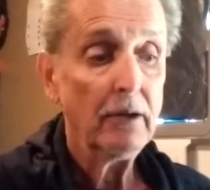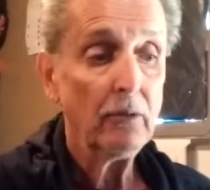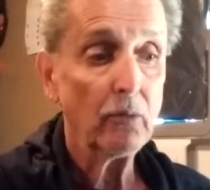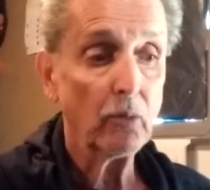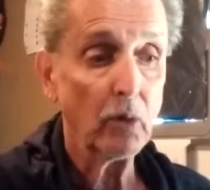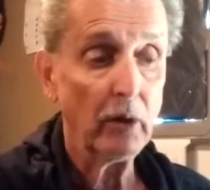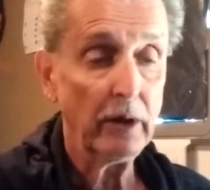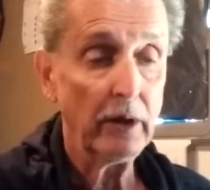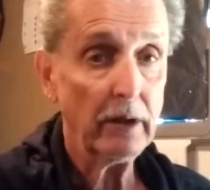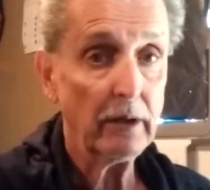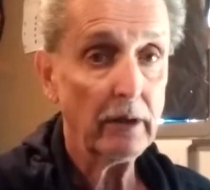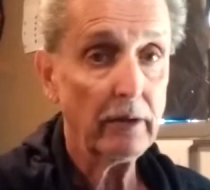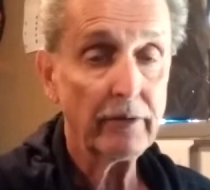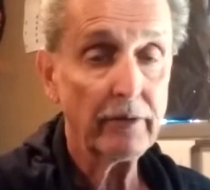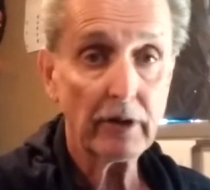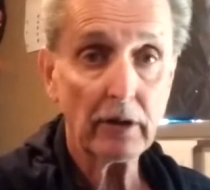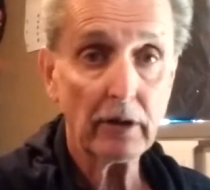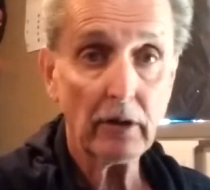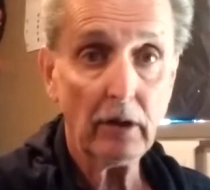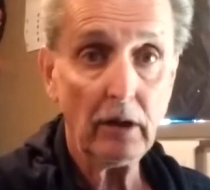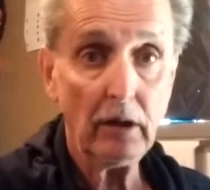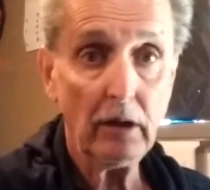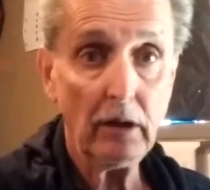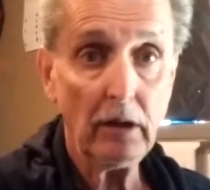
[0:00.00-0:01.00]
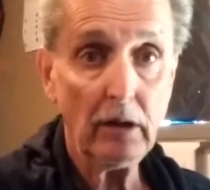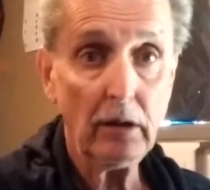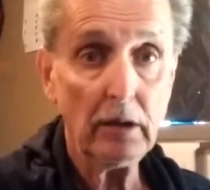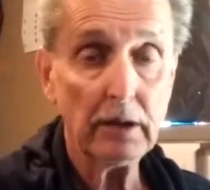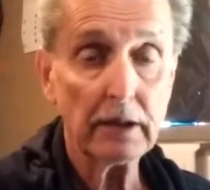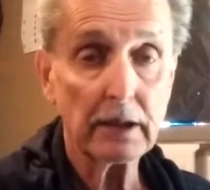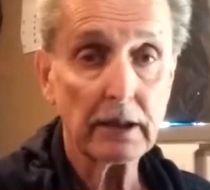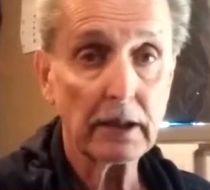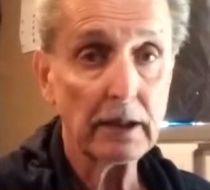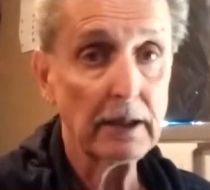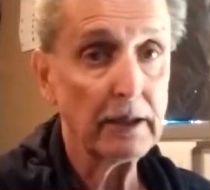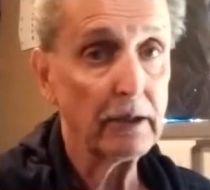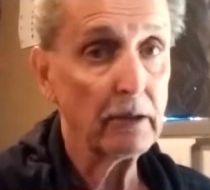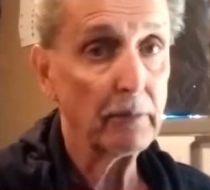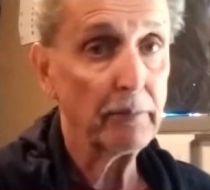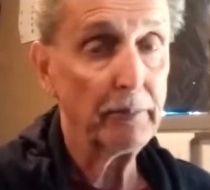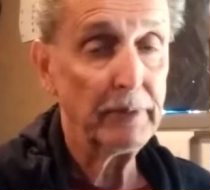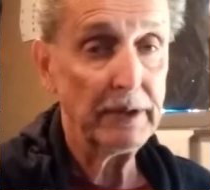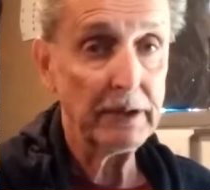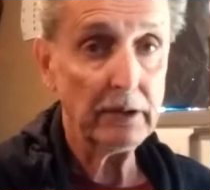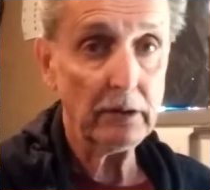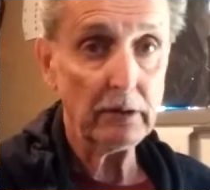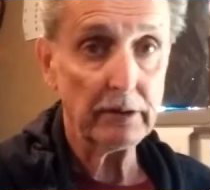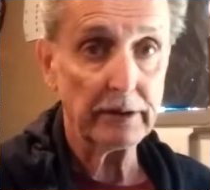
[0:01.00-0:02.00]
Well, they're all in a little
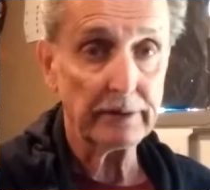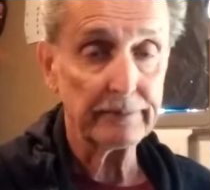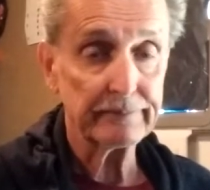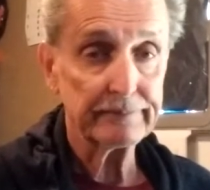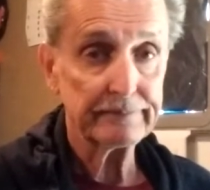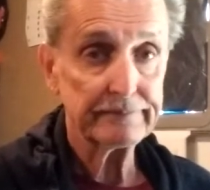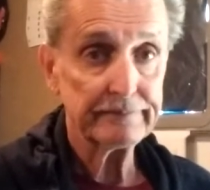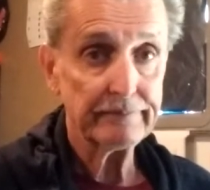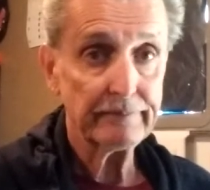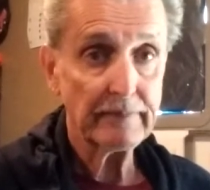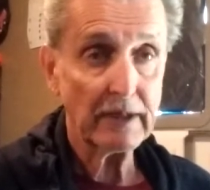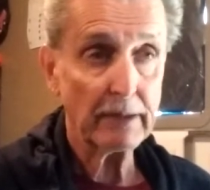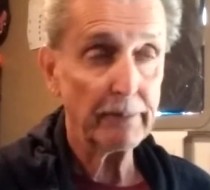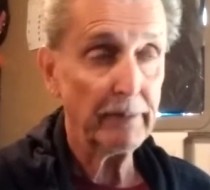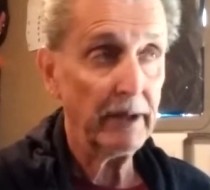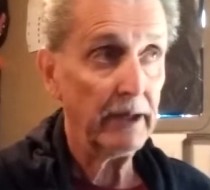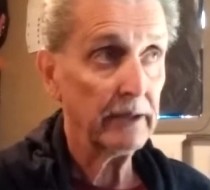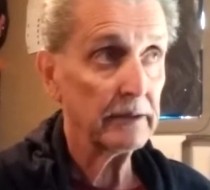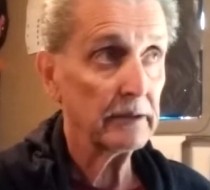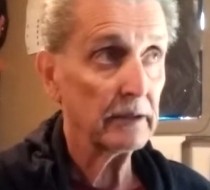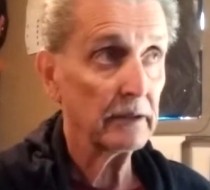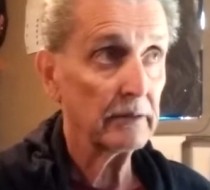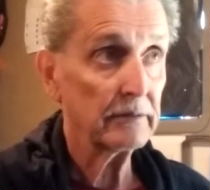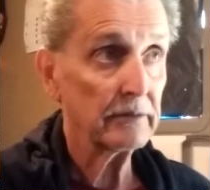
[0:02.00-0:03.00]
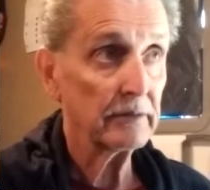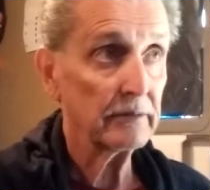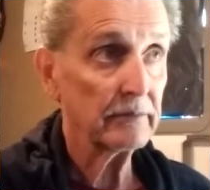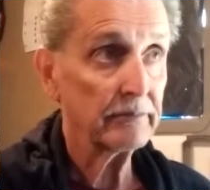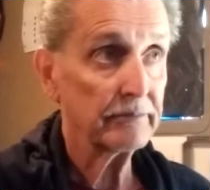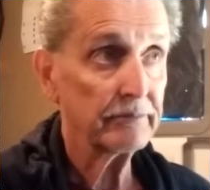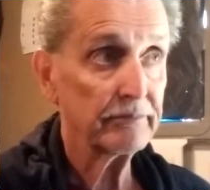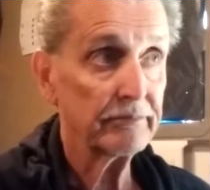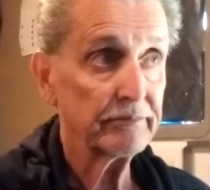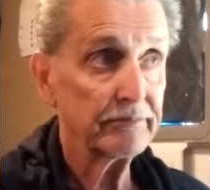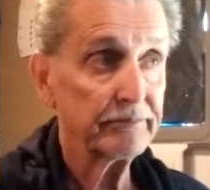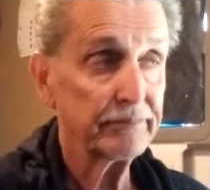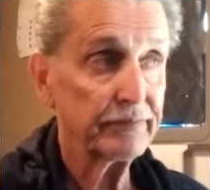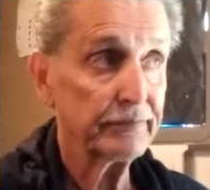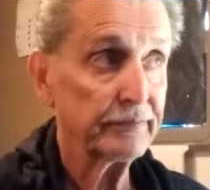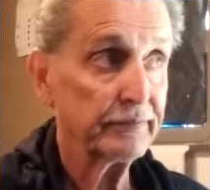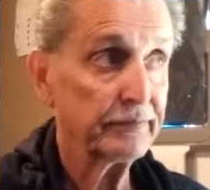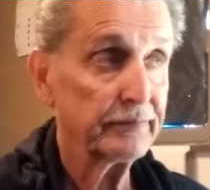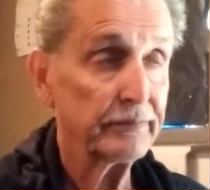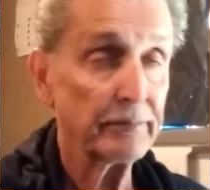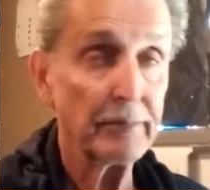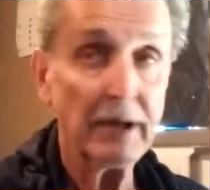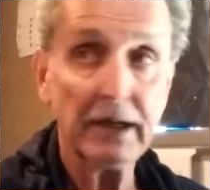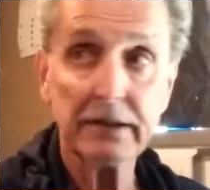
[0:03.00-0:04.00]
building about
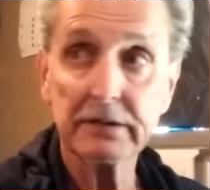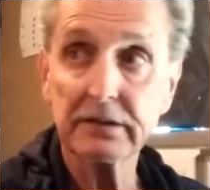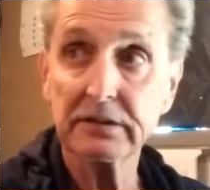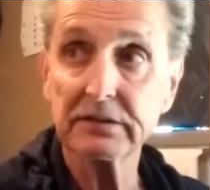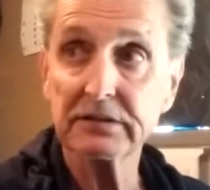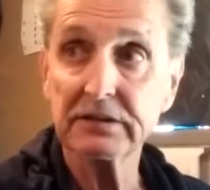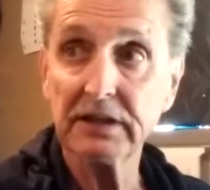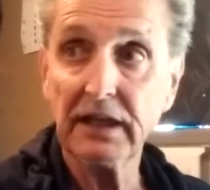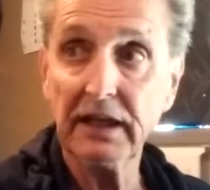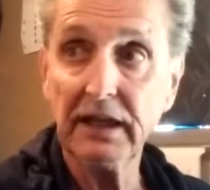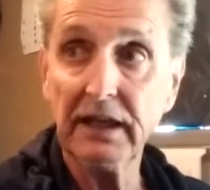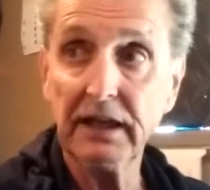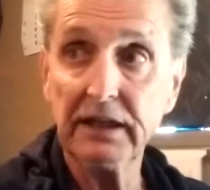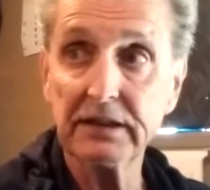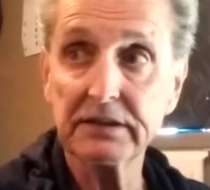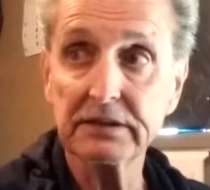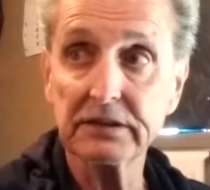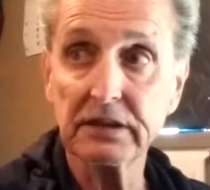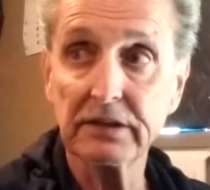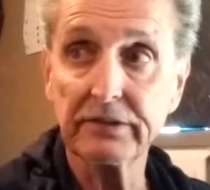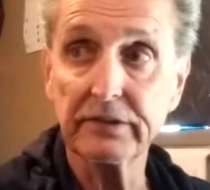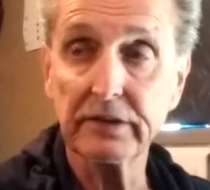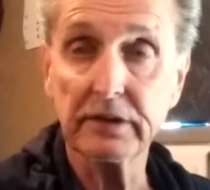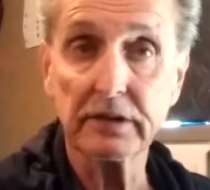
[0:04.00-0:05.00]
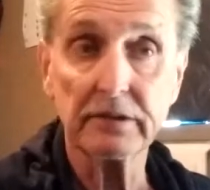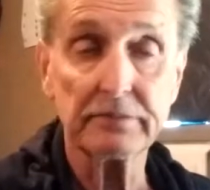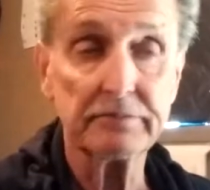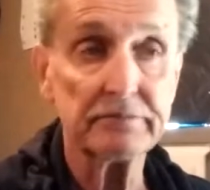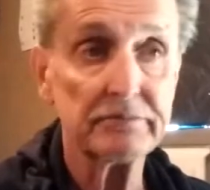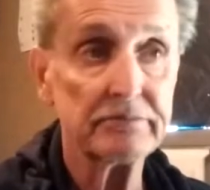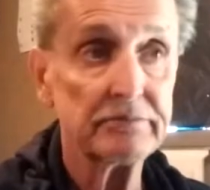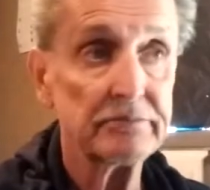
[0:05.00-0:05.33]
about the size of a